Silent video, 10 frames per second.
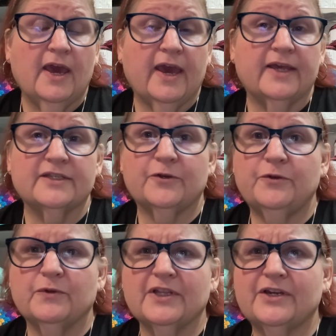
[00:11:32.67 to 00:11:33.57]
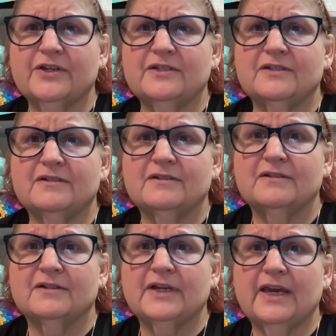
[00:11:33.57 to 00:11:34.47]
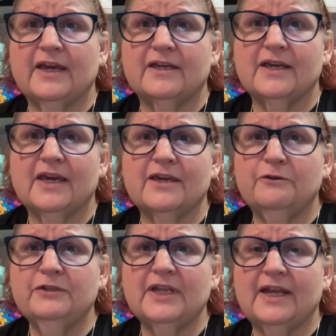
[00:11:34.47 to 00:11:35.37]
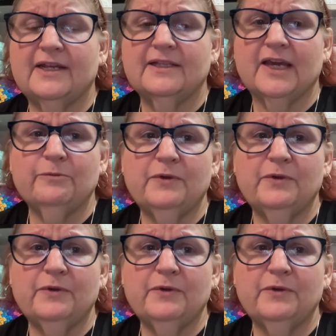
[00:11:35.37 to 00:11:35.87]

And so you really couldn't get used to anything,